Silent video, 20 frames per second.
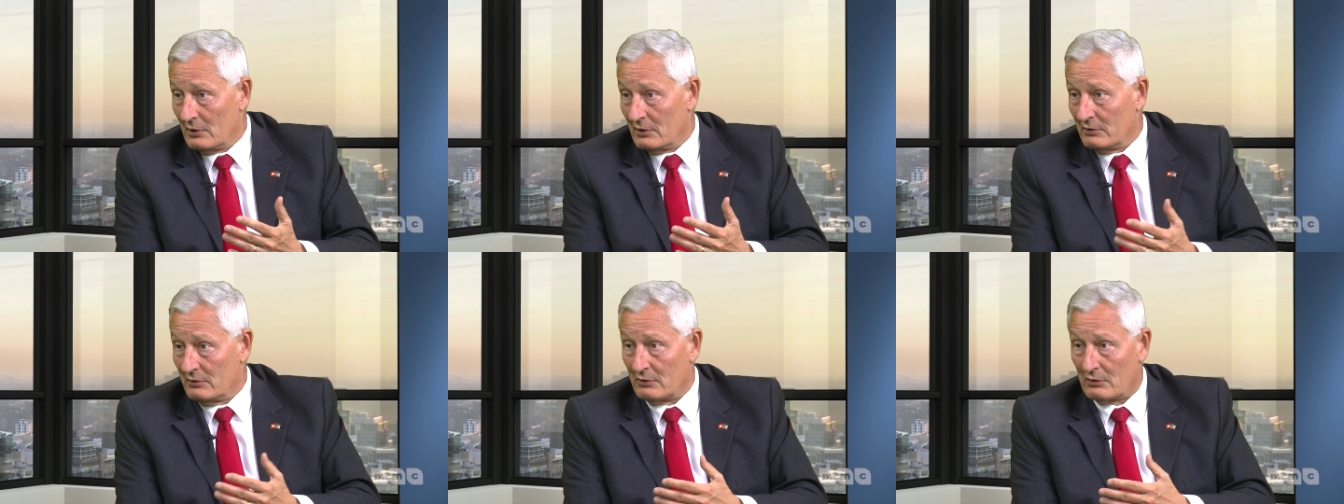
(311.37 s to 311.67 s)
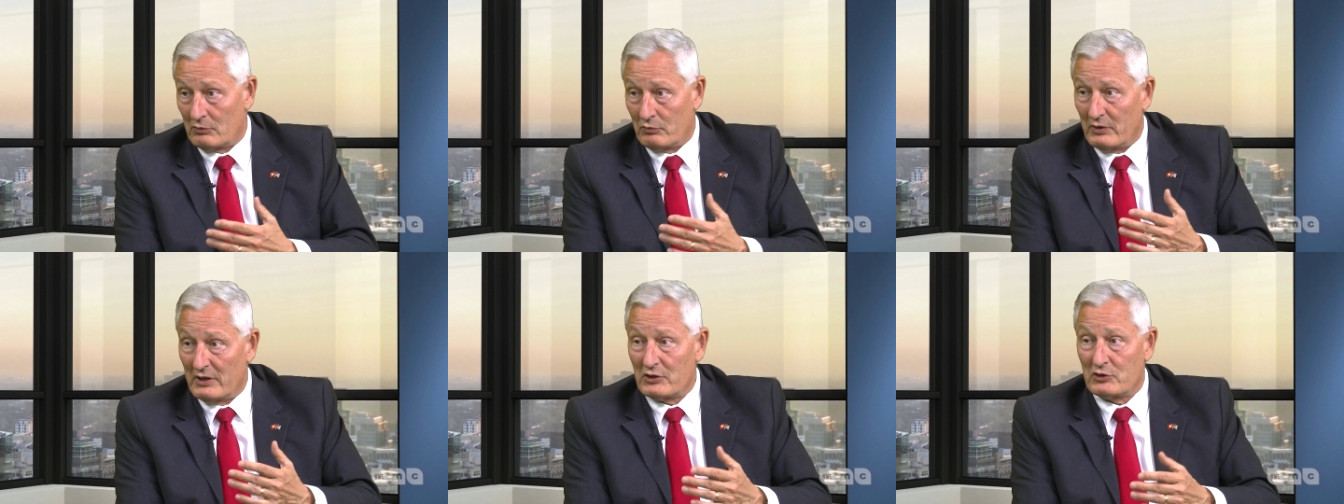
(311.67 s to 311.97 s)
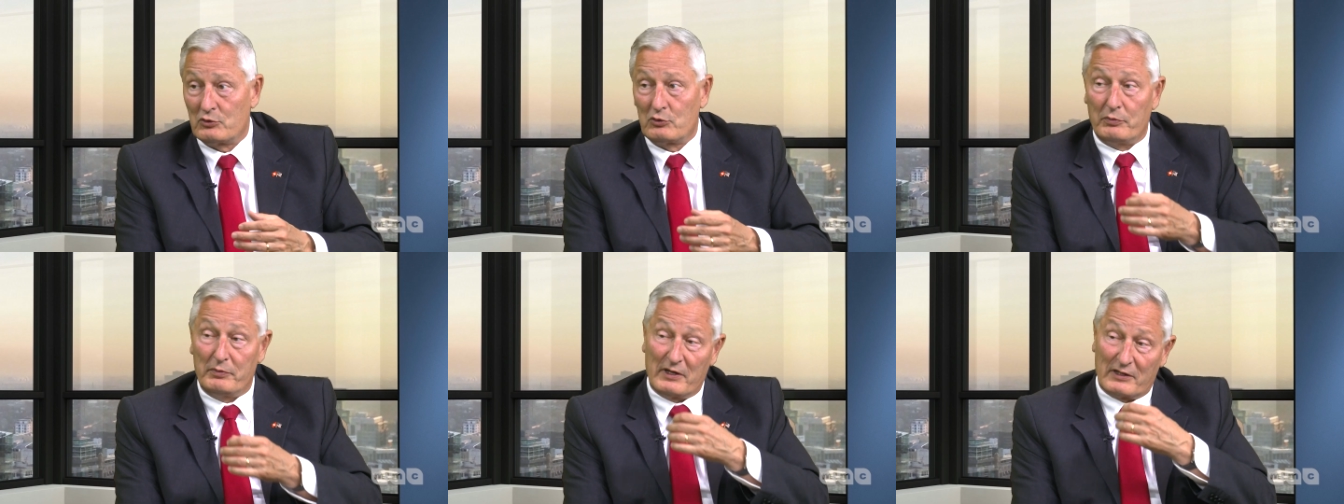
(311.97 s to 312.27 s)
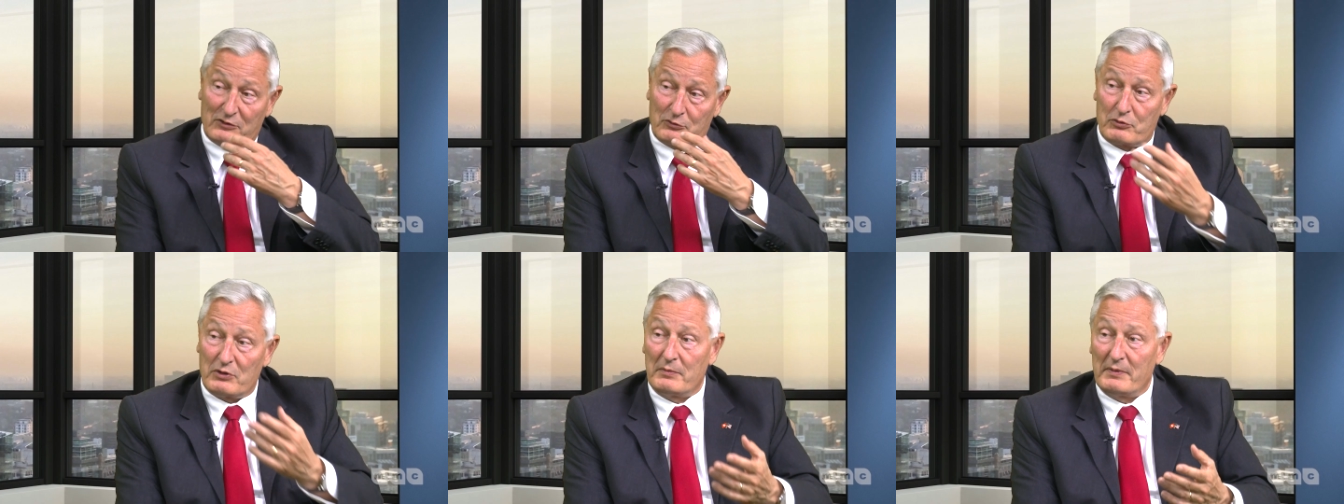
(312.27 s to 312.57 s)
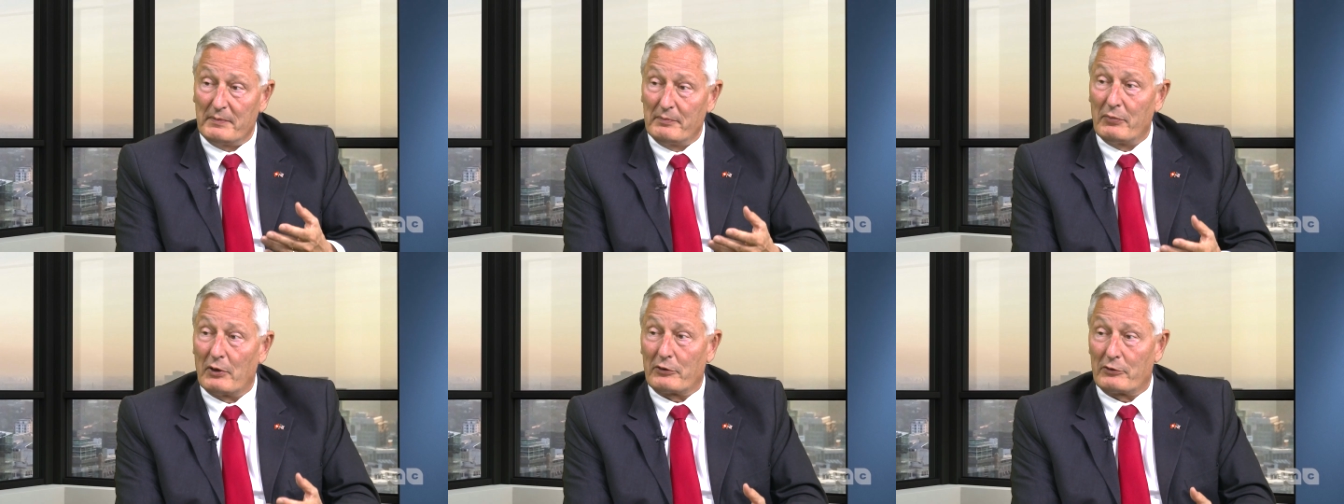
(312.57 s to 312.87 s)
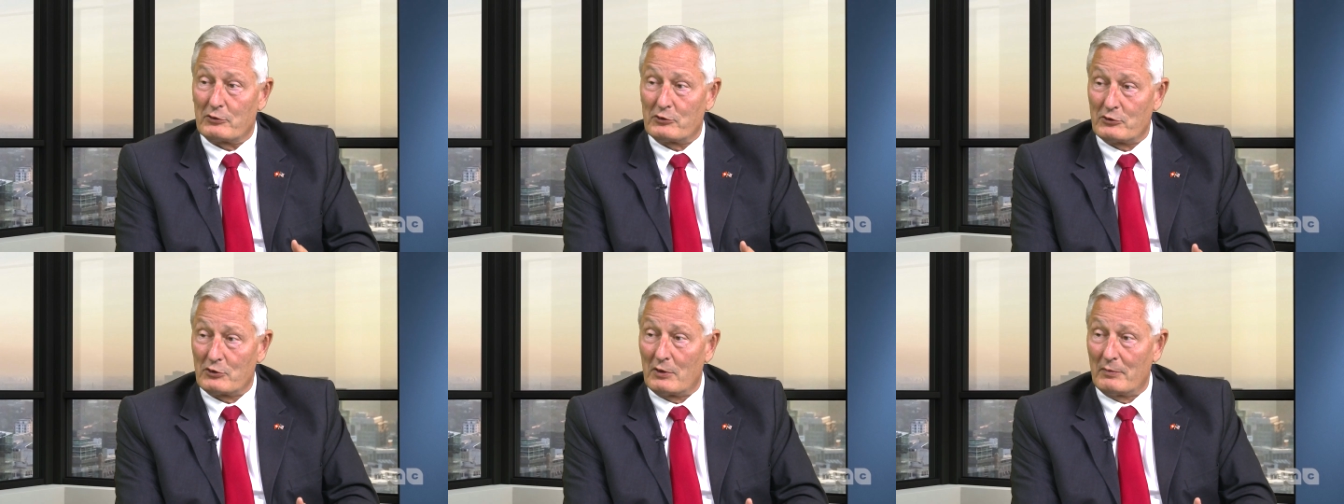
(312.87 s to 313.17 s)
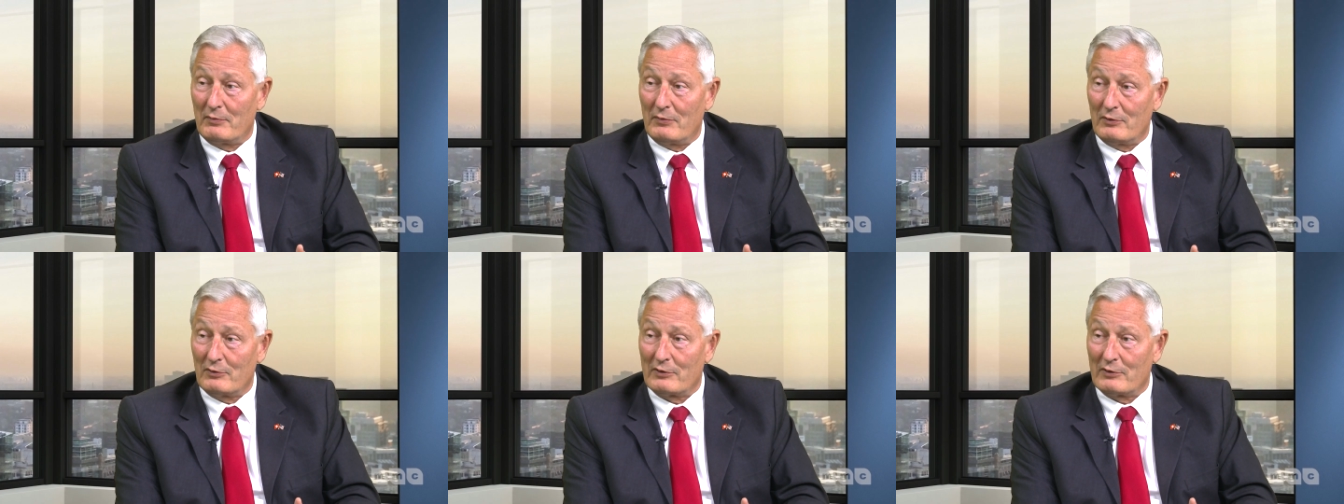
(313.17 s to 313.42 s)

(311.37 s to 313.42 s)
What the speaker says: The other way is to be extremely bothersome,